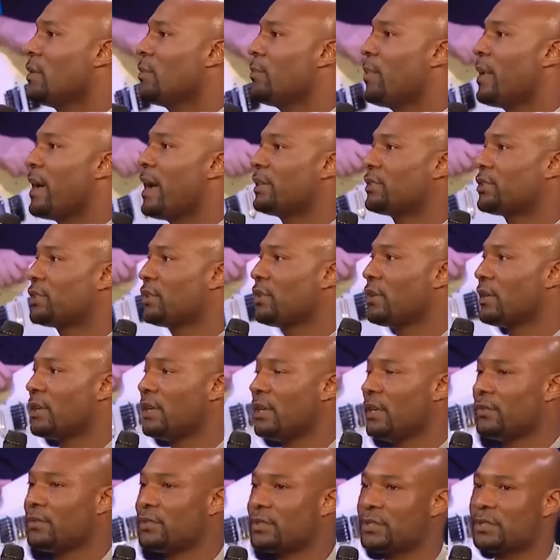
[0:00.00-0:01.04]
Pass your
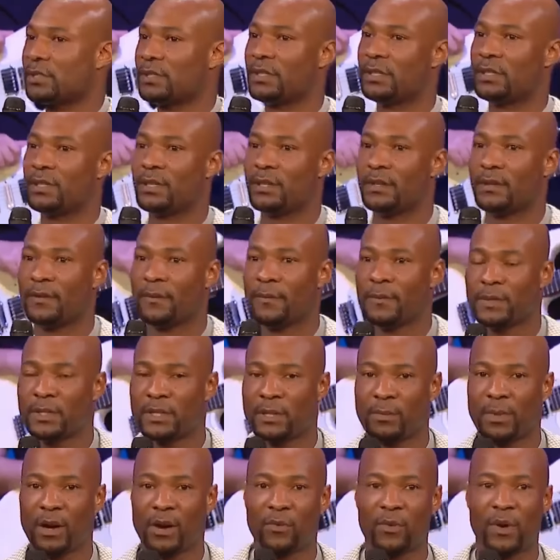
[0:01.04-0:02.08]
gifts to
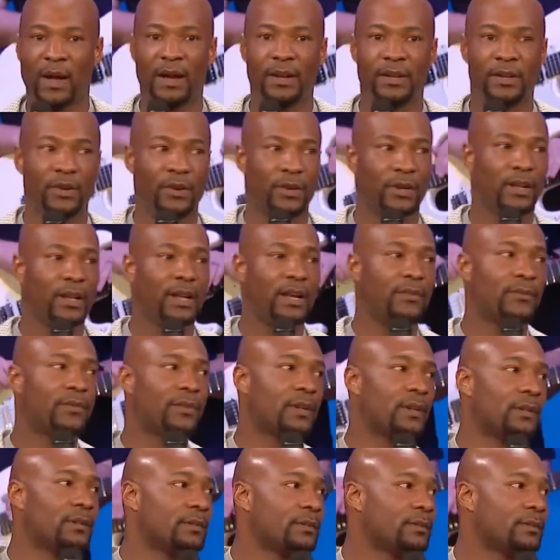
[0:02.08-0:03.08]
my right, your left.